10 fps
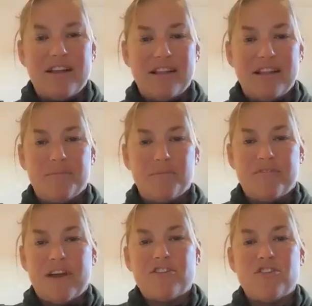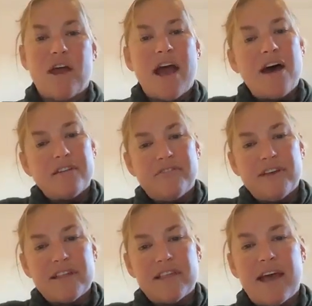and profess to know how to
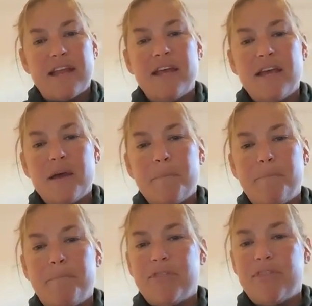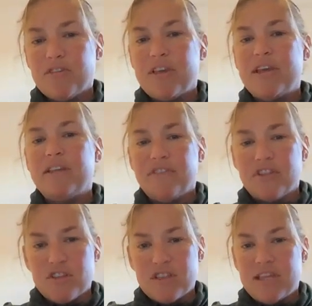fix that, but there's
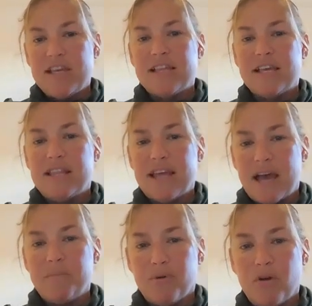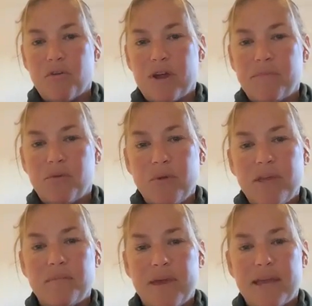inefficiencies in that program that we
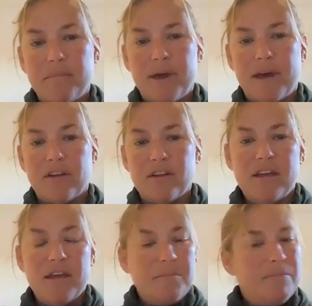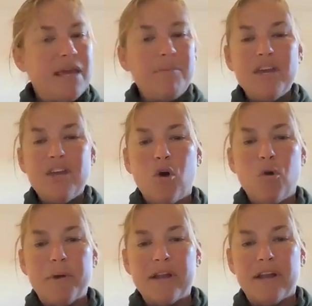can make it better. Maybe you
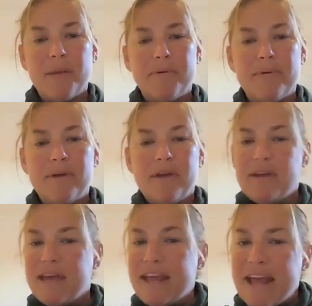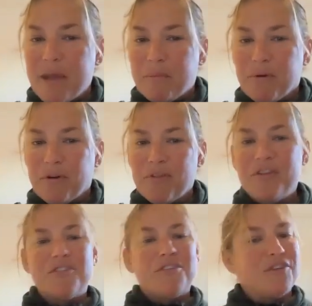open it up in April
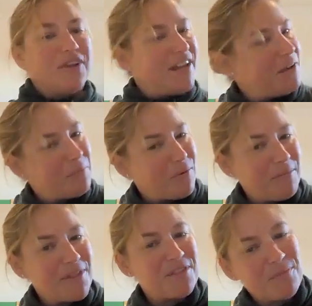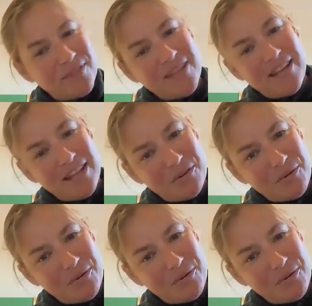so they're getting appointments when they